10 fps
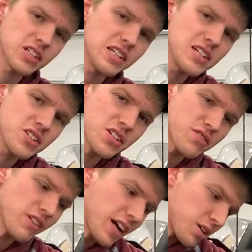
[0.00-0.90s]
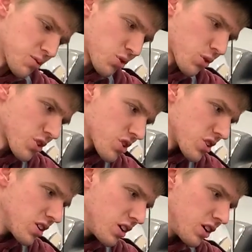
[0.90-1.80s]
the easiest vacuum
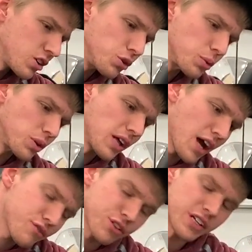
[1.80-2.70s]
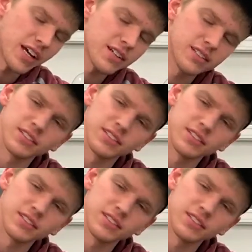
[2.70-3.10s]
source you will ever get